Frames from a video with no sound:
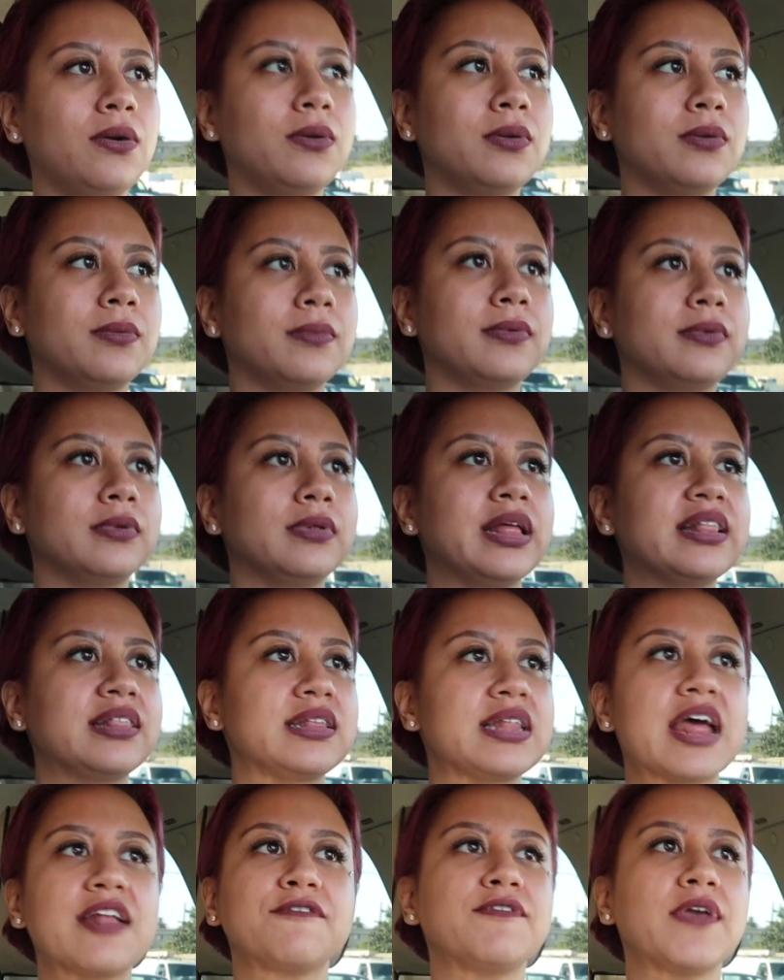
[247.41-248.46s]
Oh, that's
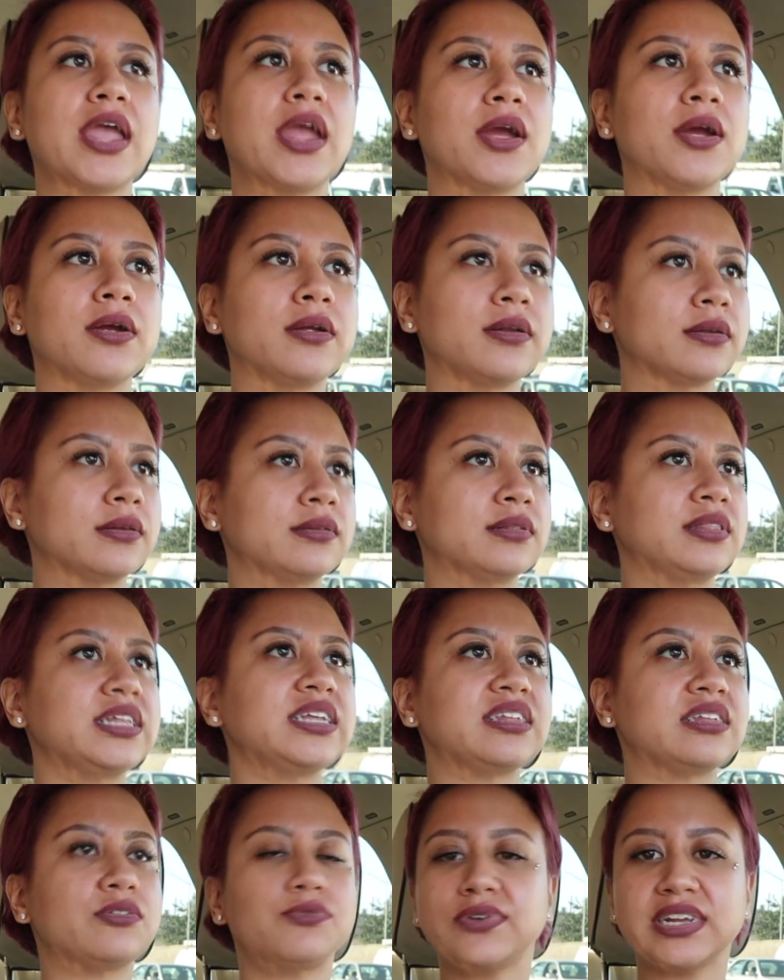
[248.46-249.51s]
not fair.
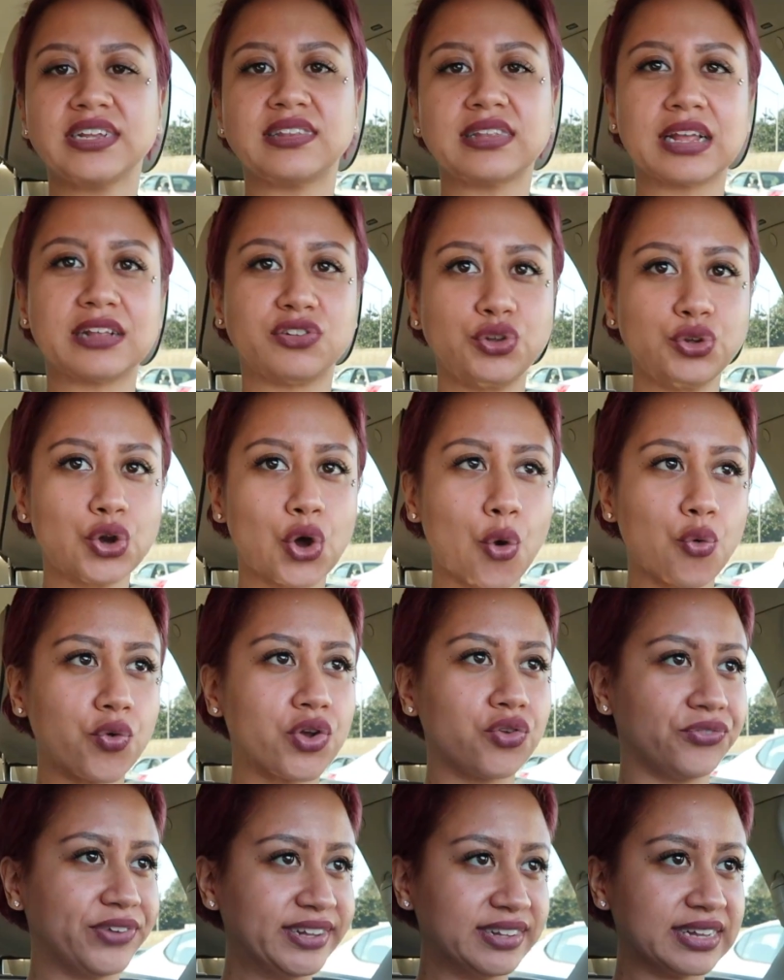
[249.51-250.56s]
This is recess. You don't
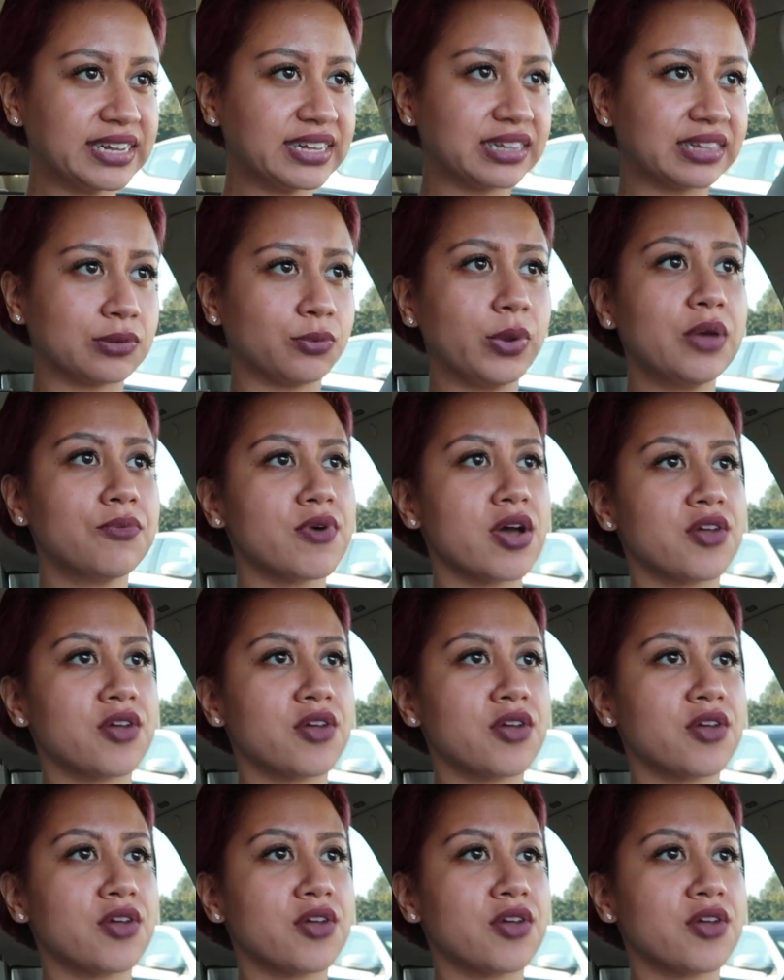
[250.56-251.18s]
run recess. Who